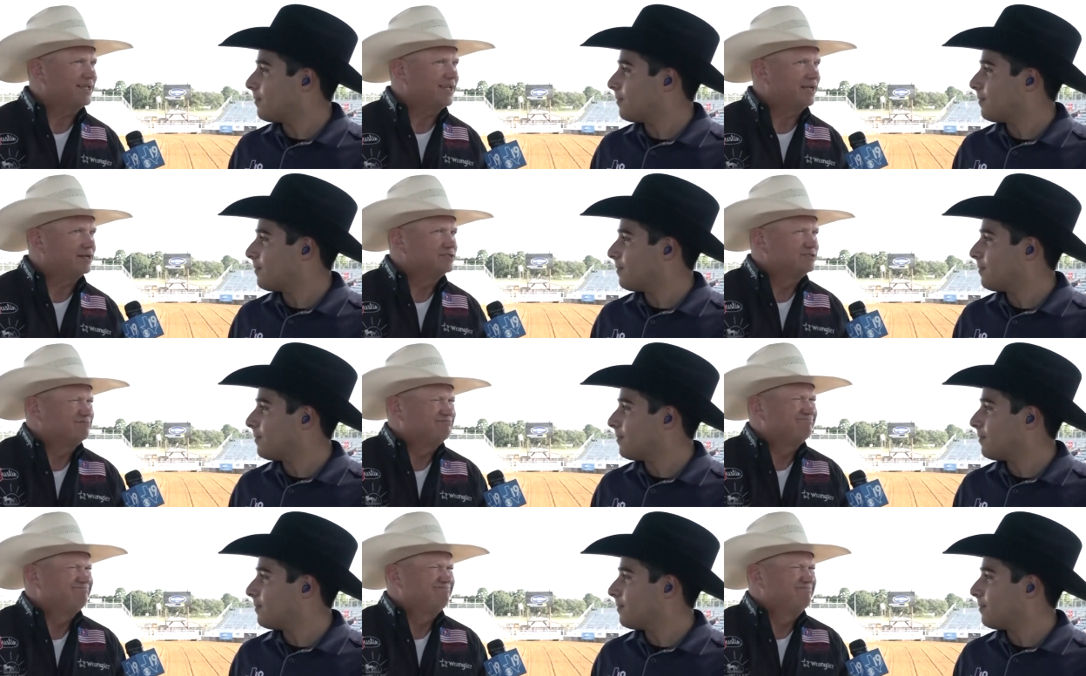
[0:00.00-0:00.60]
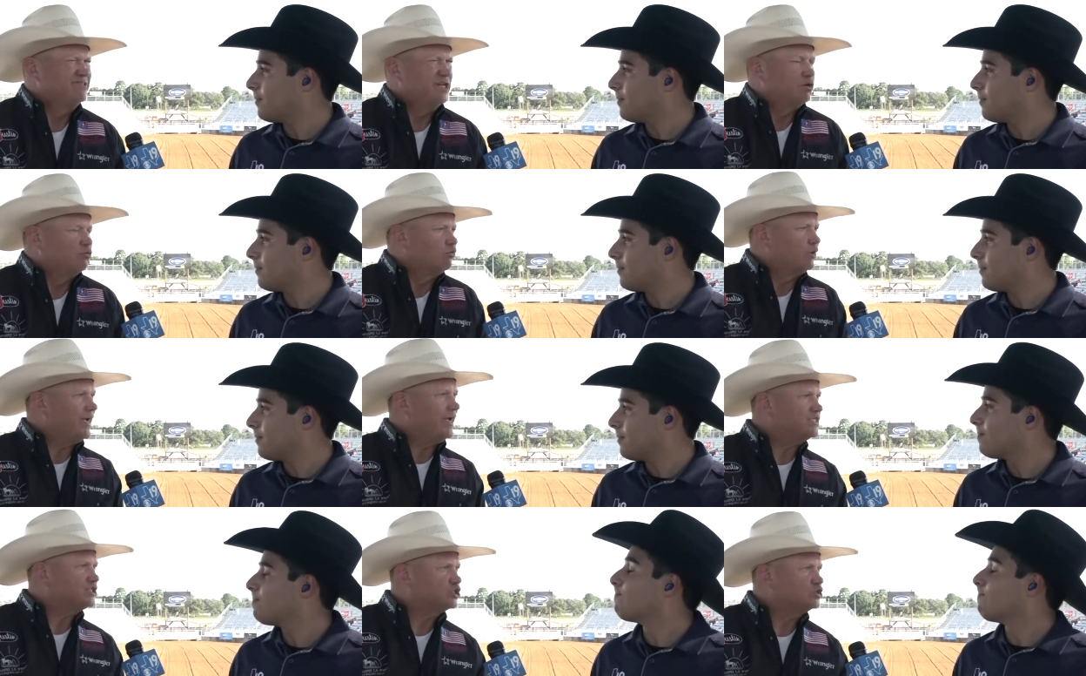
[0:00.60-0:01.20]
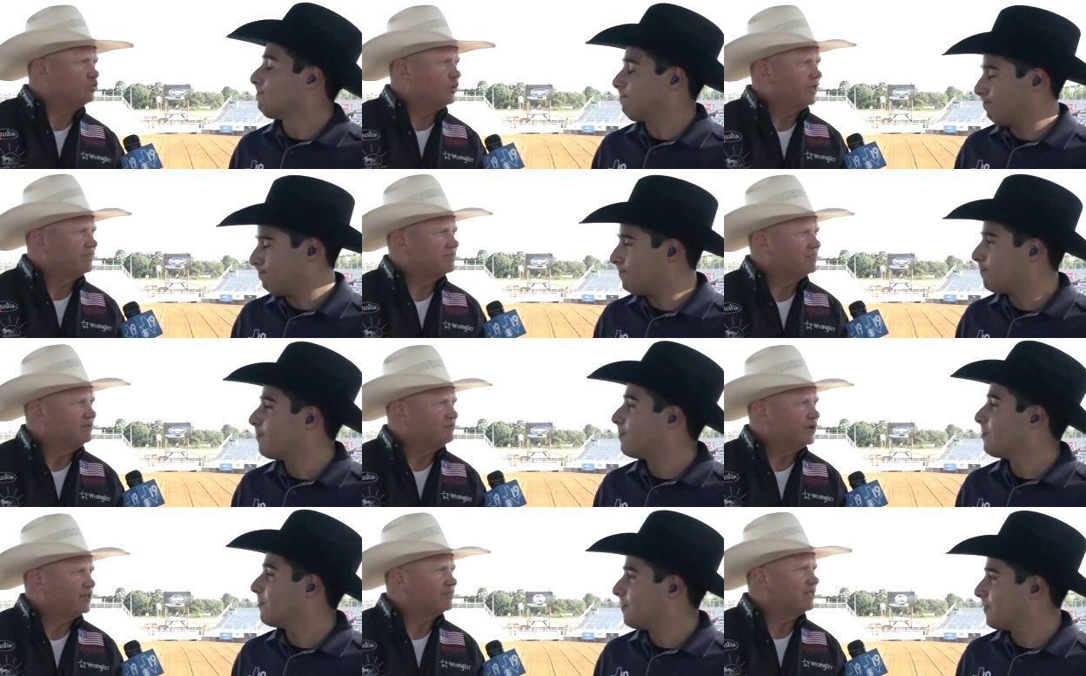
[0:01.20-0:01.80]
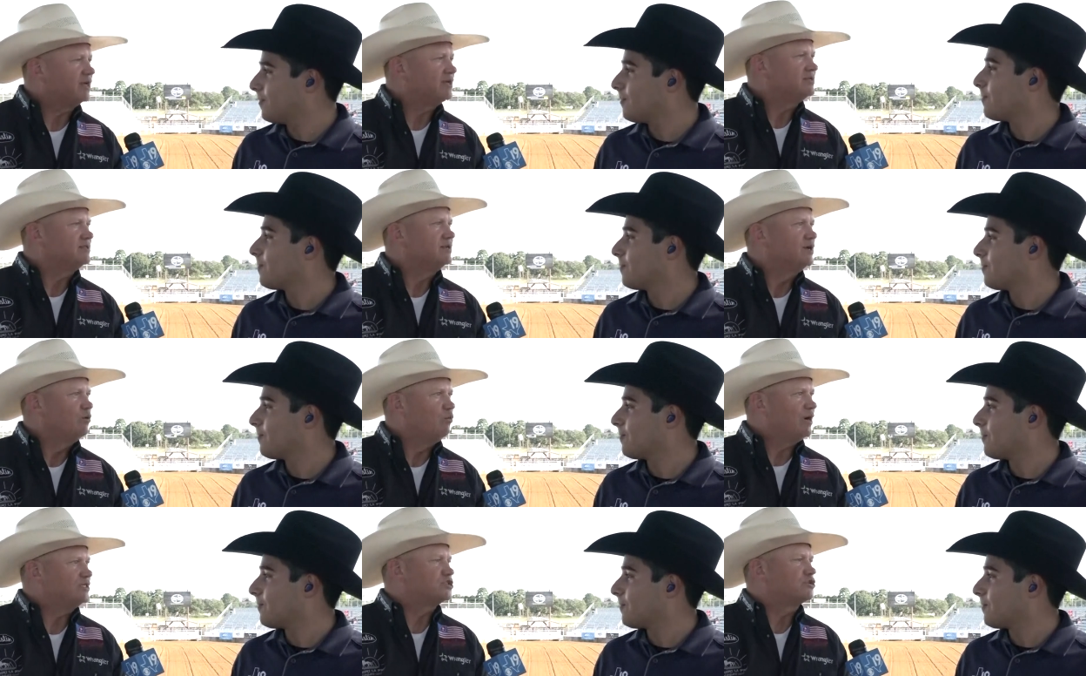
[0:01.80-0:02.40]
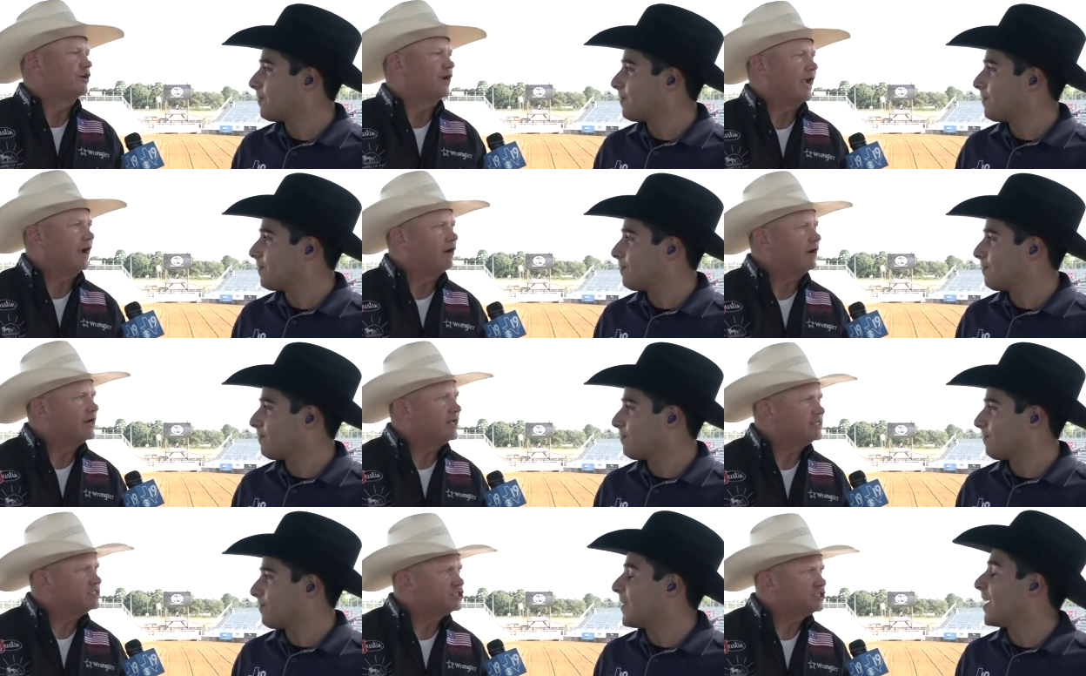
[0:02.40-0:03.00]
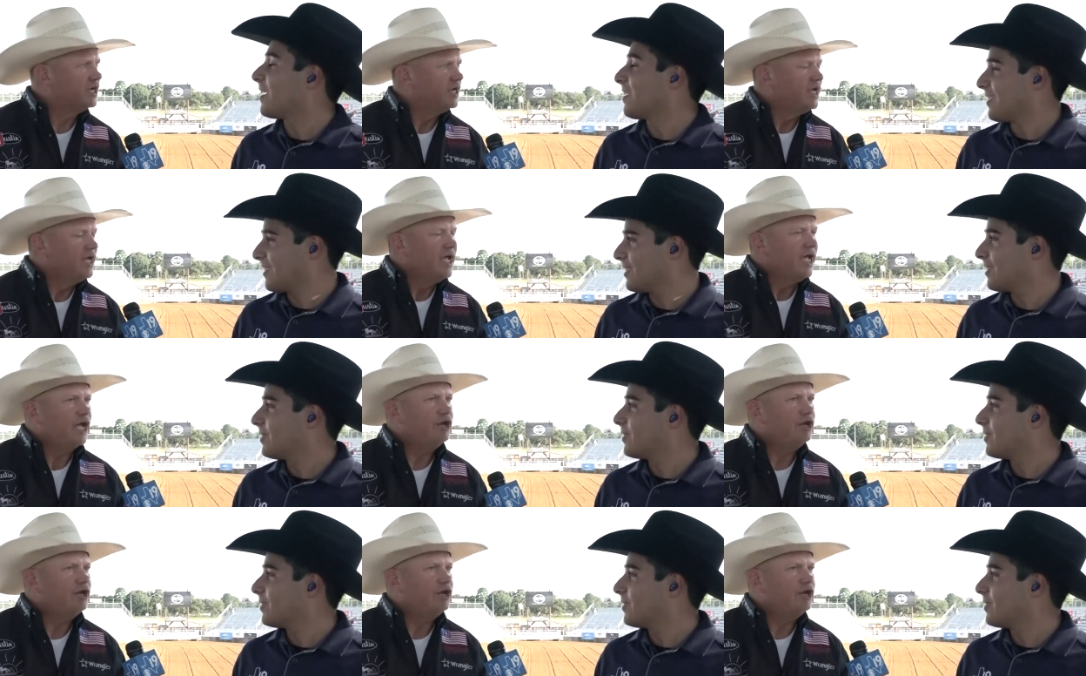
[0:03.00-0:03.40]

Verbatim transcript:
Speaker 1: in enriched with with Western heritage. Yeah.